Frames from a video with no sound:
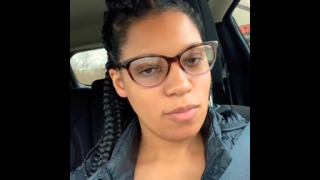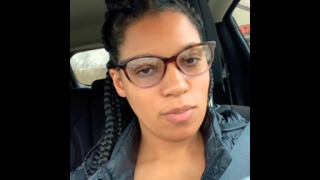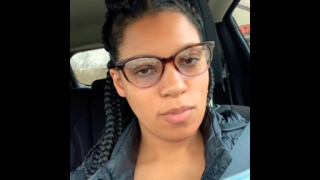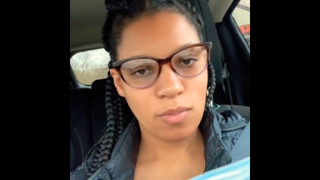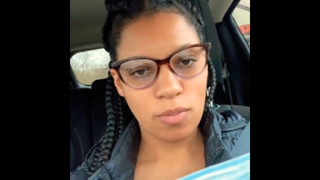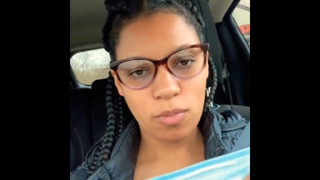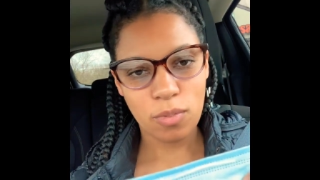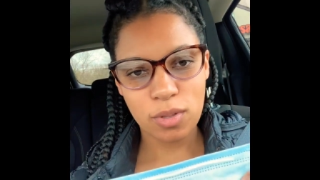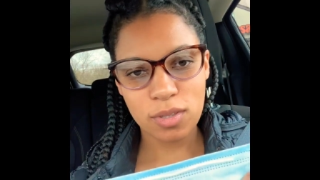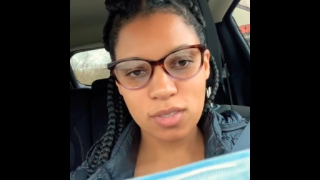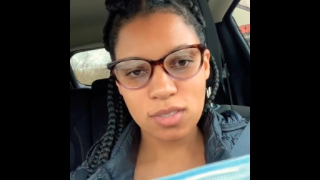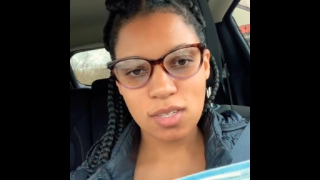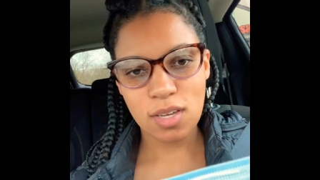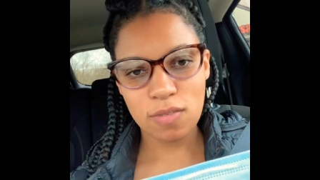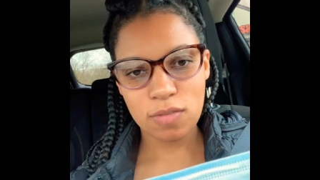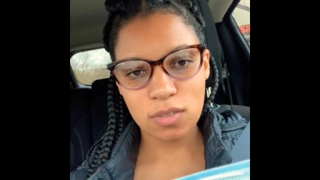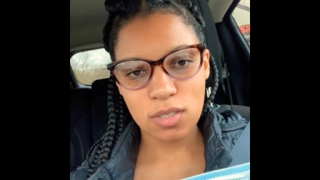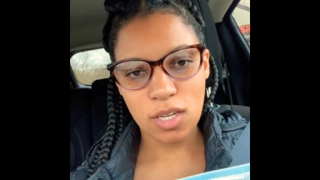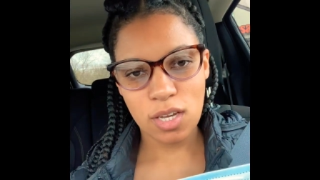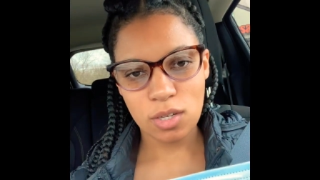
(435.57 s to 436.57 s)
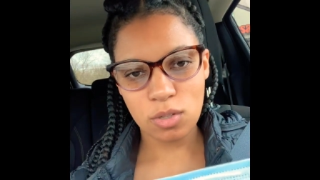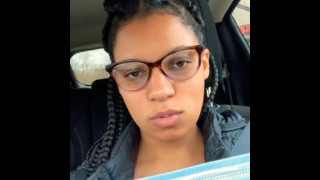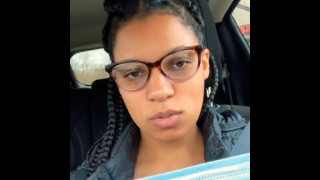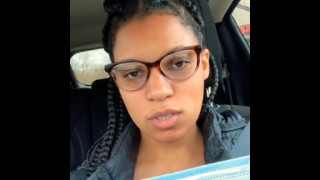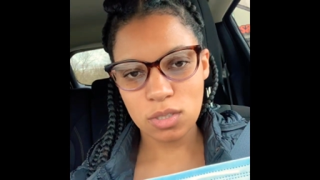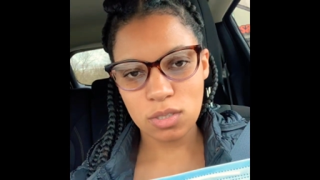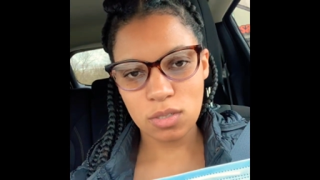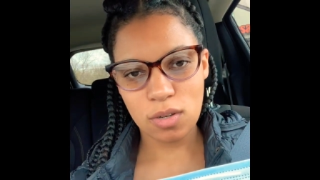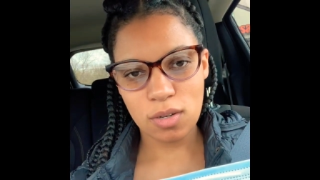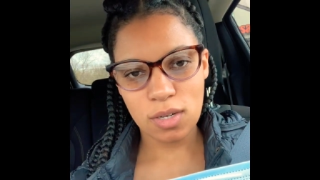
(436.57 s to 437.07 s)
with several
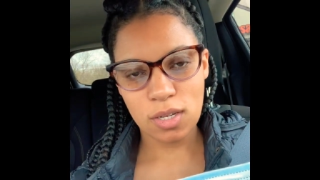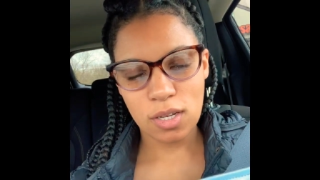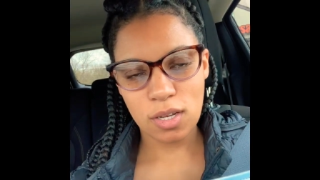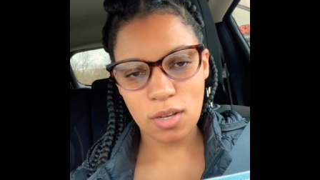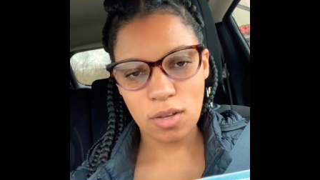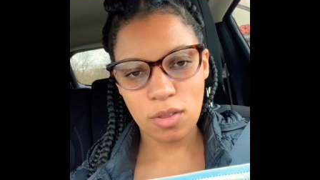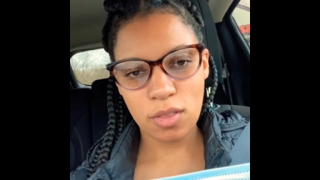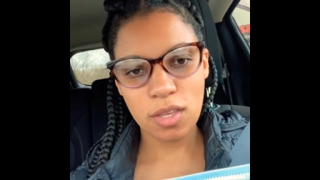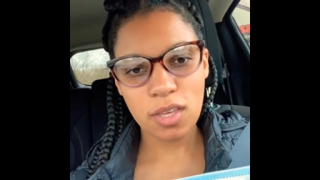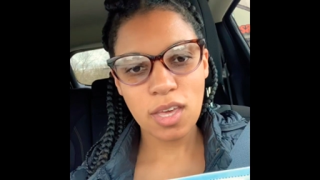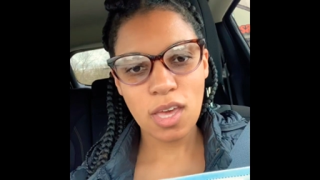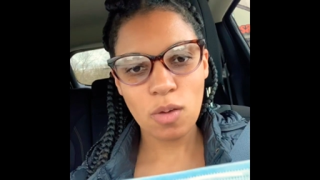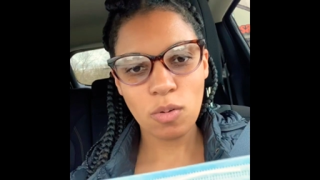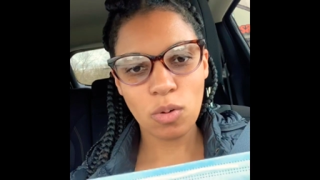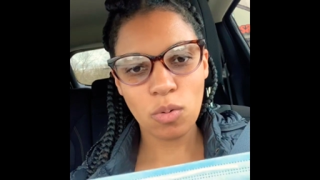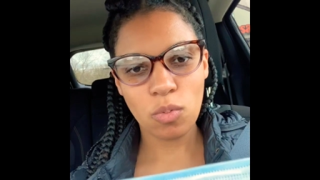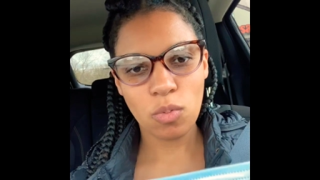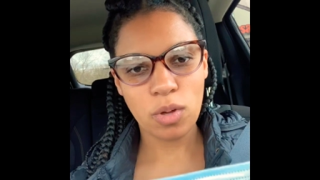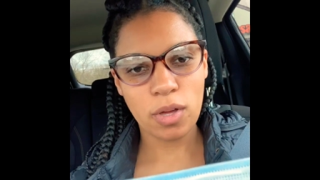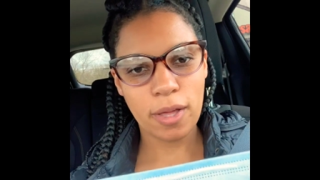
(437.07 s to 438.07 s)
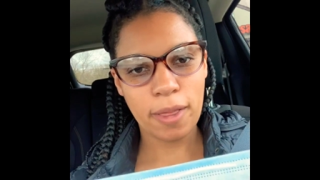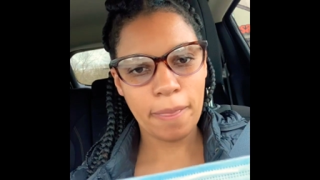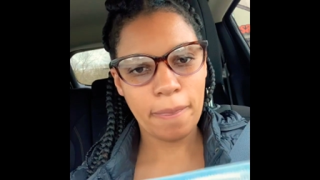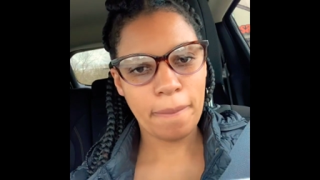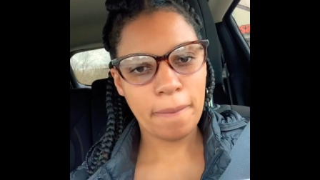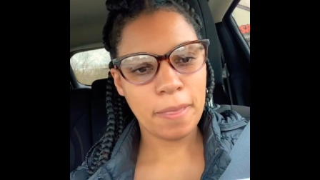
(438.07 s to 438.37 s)
languages on it. Only came with one.